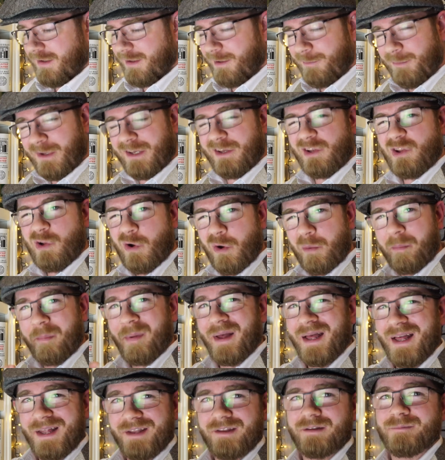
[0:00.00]
I mean, not
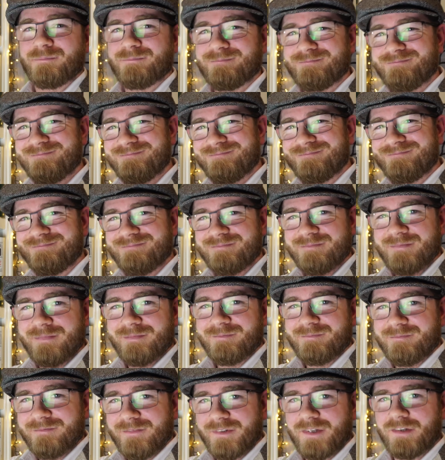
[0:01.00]
bad.
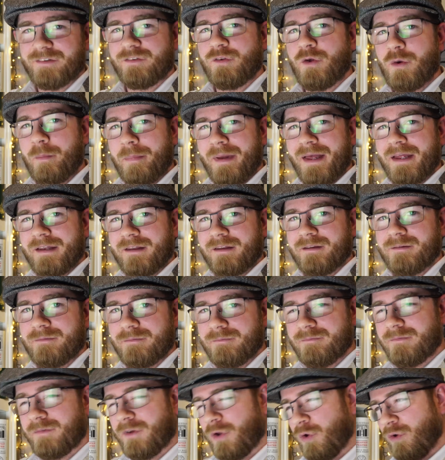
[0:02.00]
It's not bad.
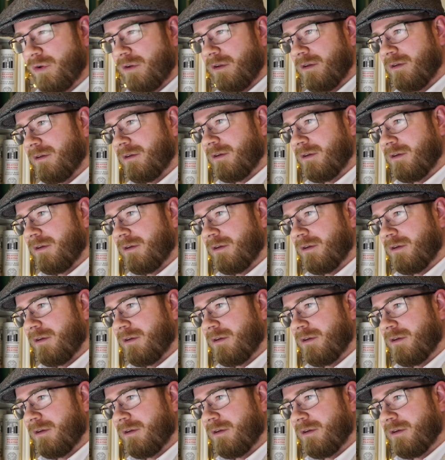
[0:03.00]
Good?